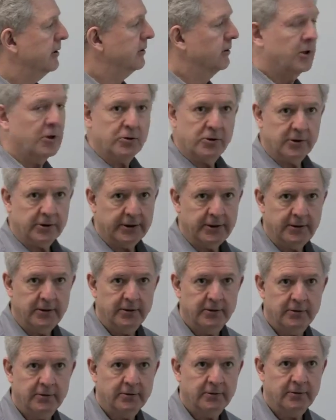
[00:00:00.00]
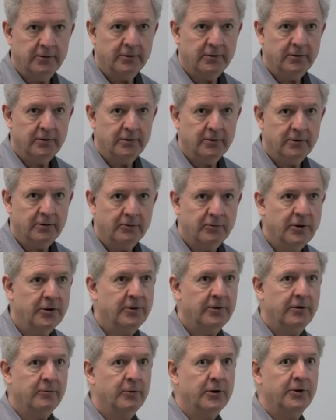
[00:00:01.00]
locally,
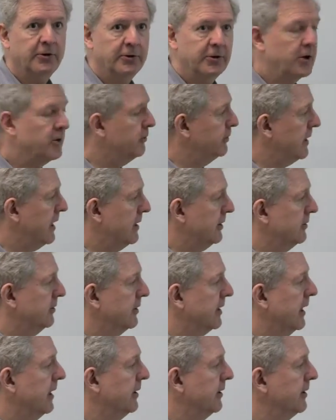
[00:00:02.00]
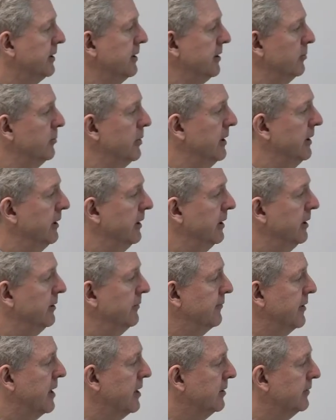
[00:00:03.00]
with, with no non-locality being
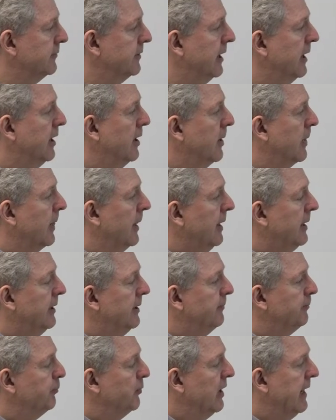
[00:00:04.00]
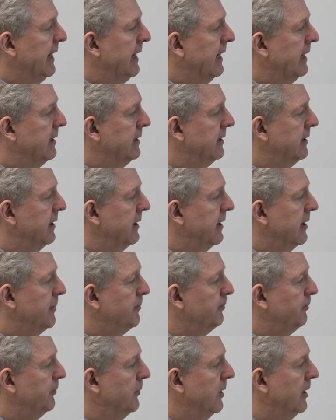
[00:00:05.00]
involved. And
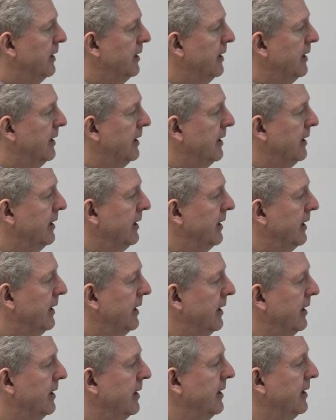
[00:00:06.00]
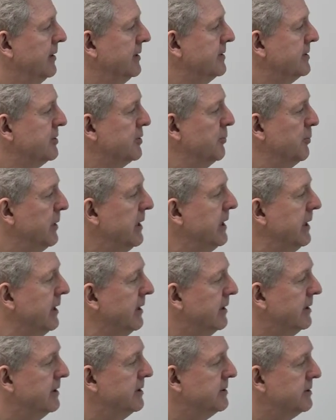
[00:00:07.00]
um, to
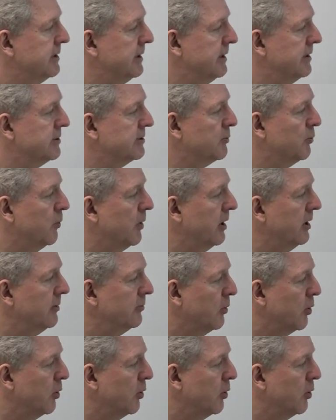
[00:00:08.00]
me, this is one